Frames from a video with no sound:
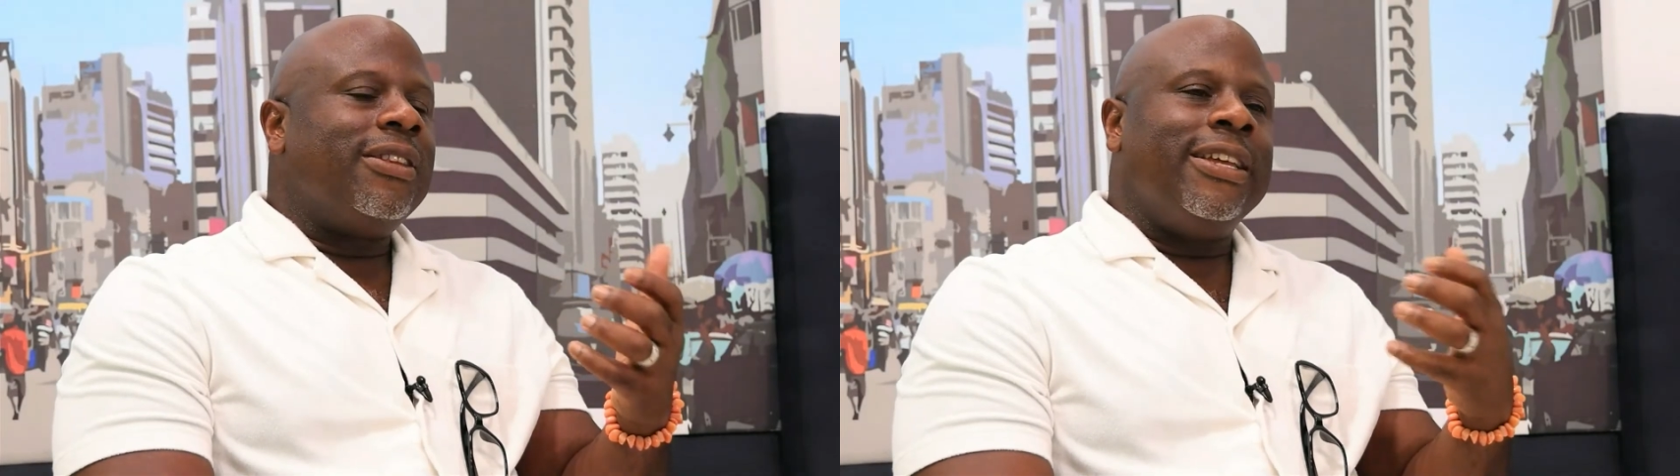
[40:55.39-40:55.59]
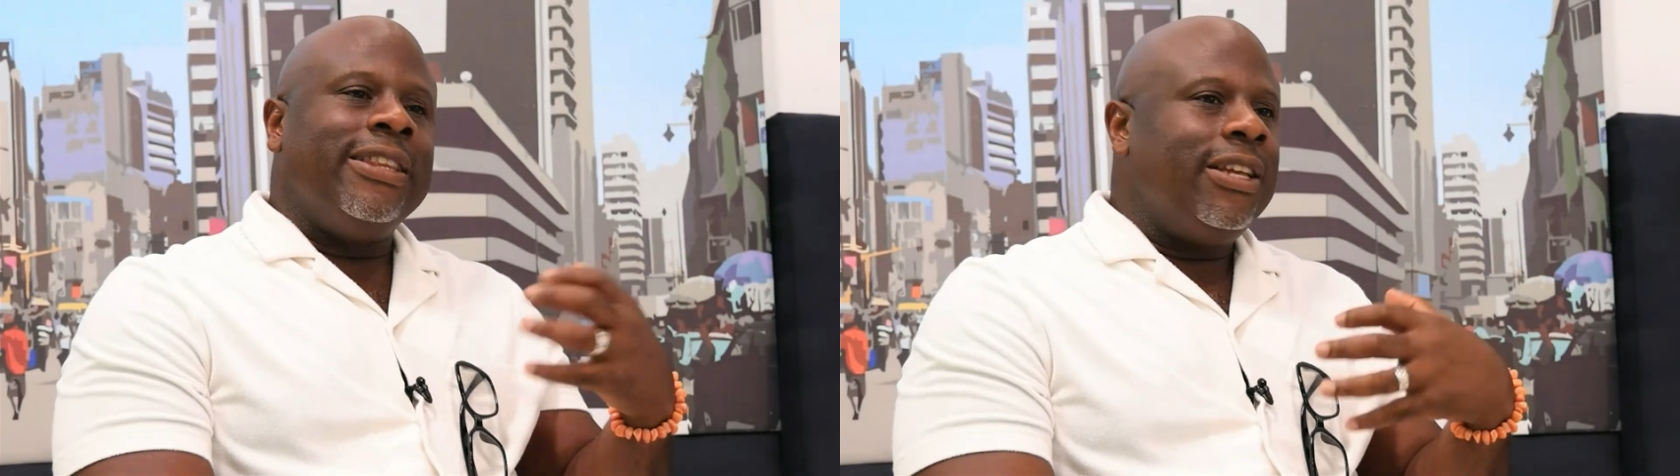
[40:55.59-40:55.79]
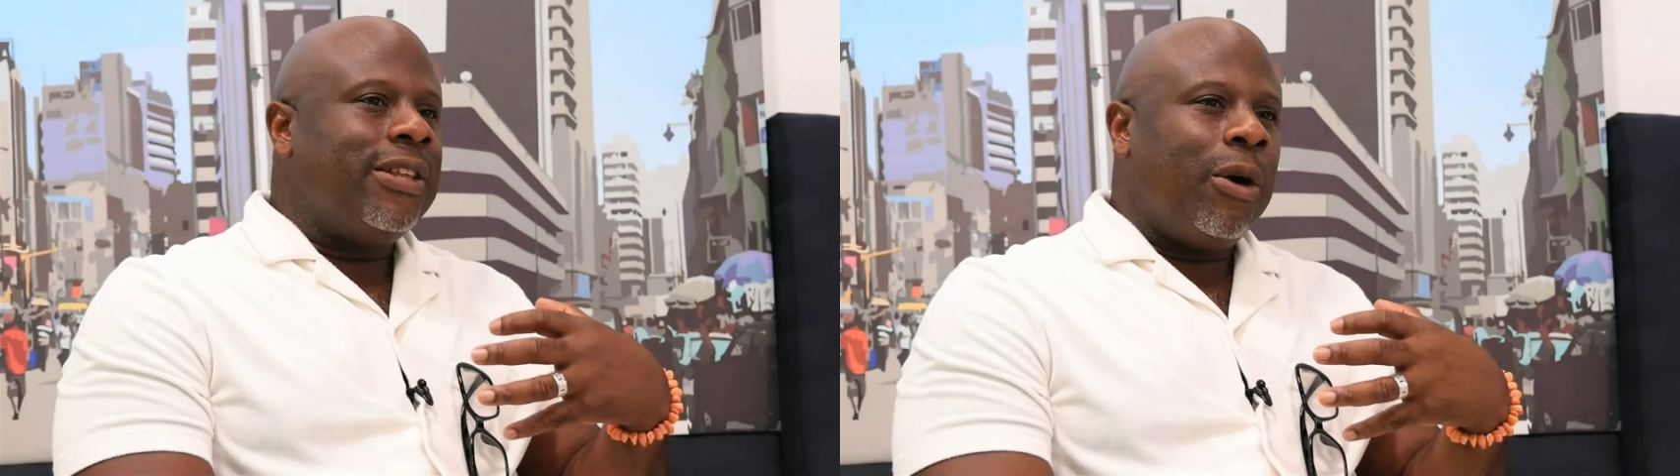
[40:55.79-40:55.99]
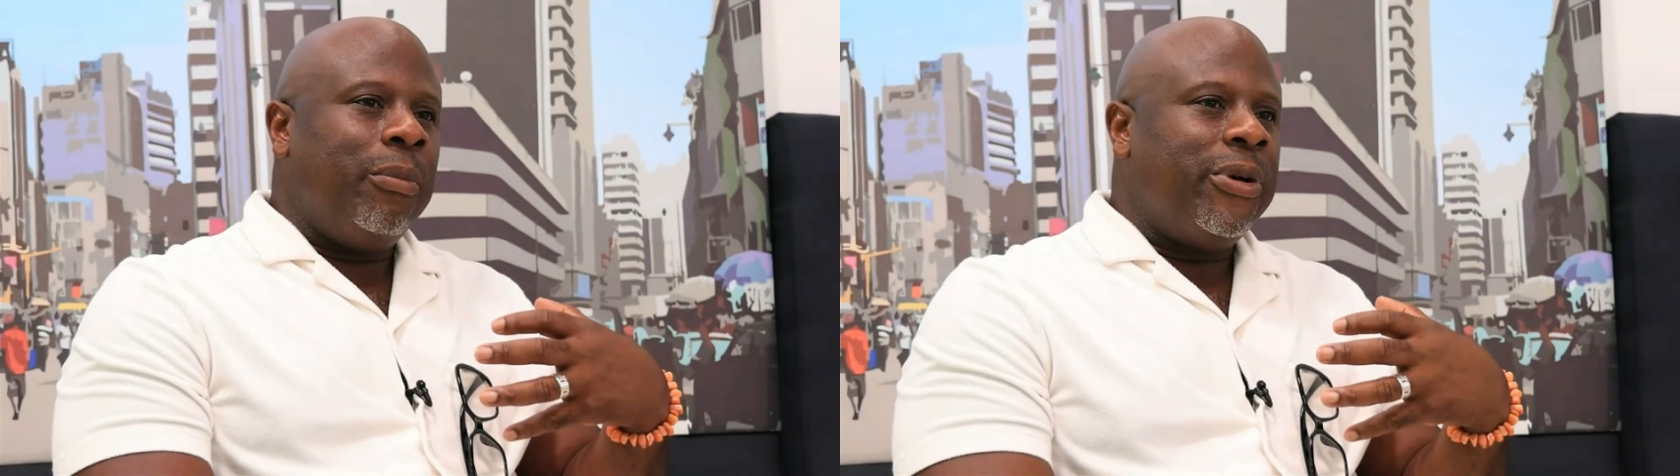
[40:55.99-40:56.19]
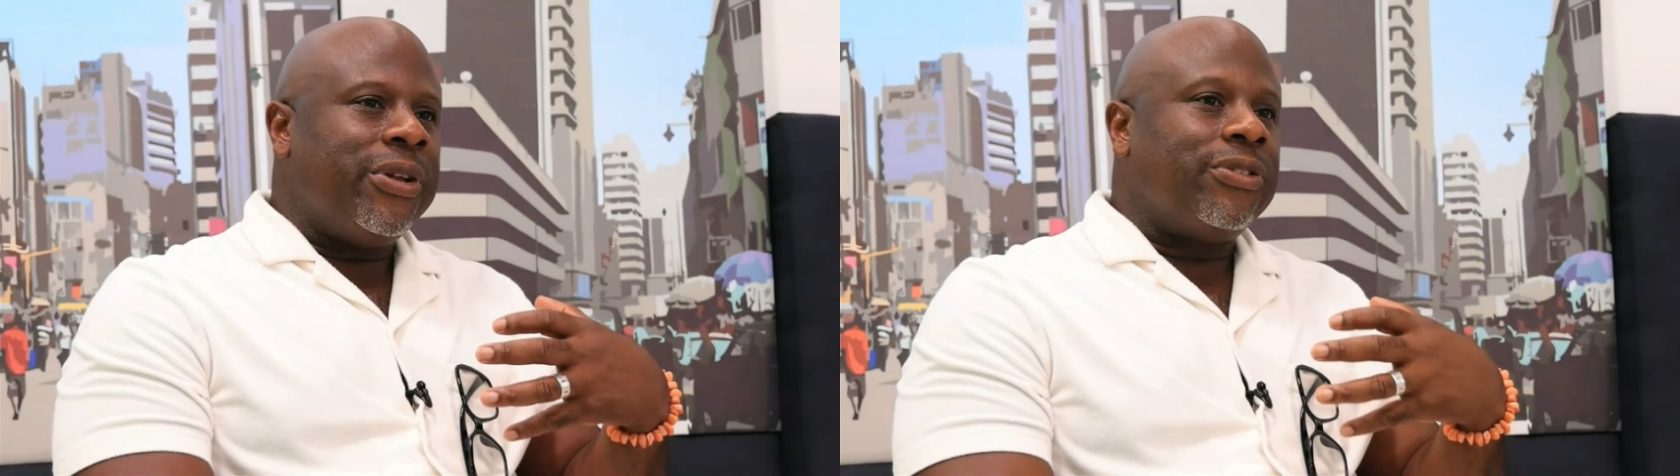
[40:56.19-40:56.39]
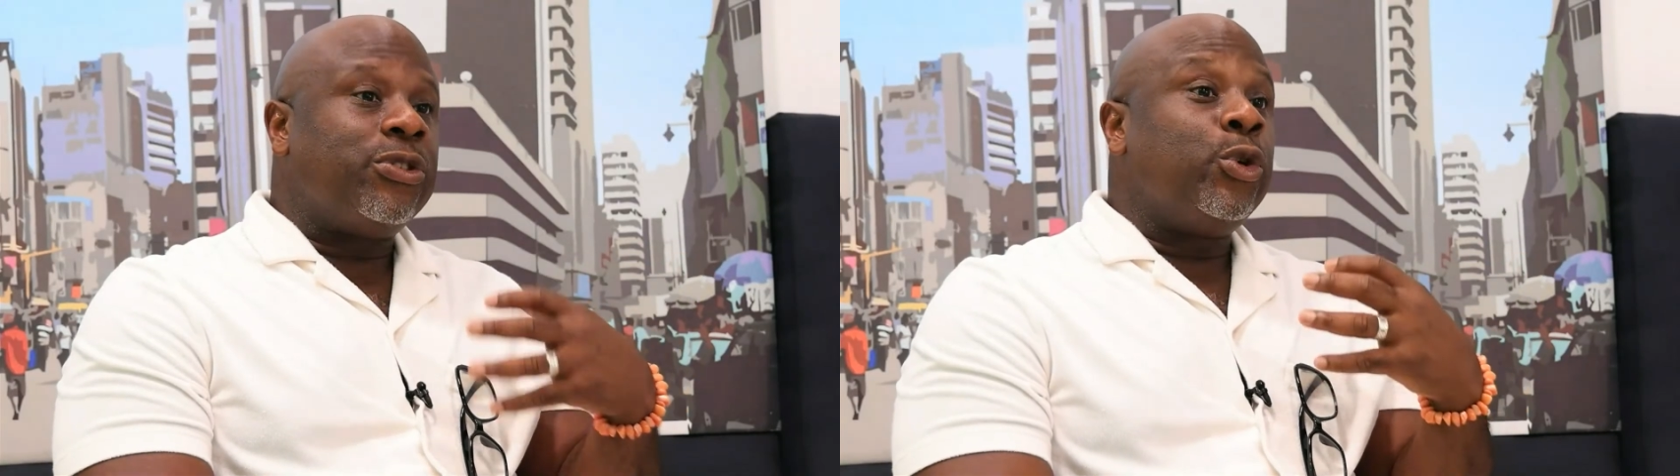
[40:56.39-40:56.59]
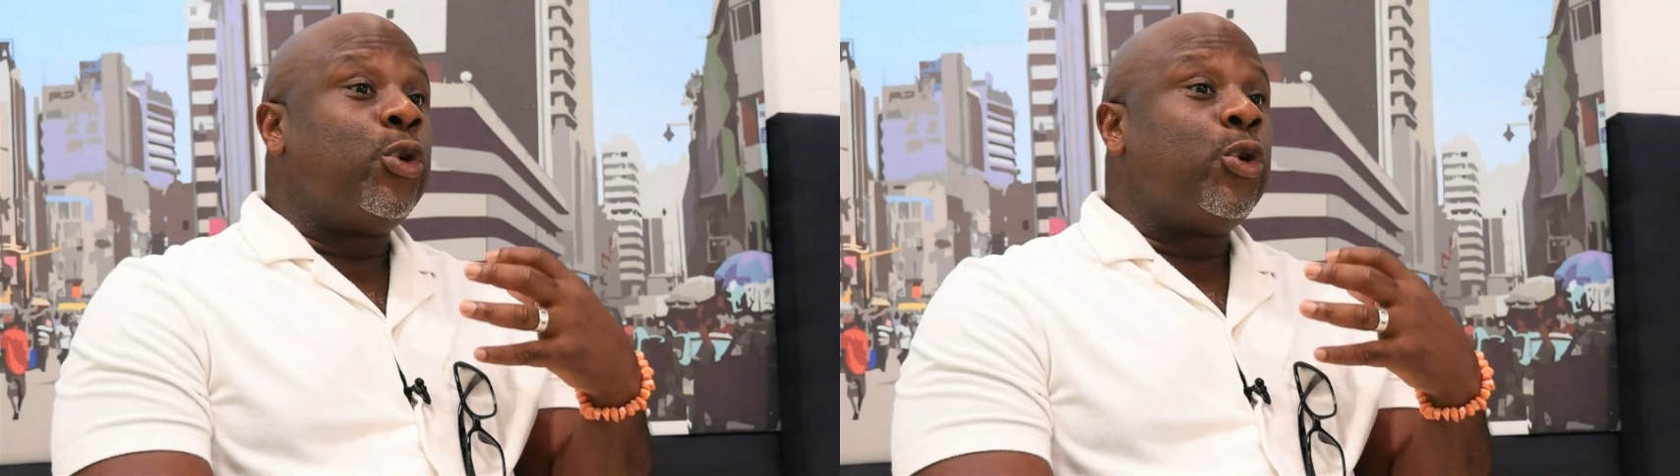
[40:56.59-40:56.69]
they need our brains.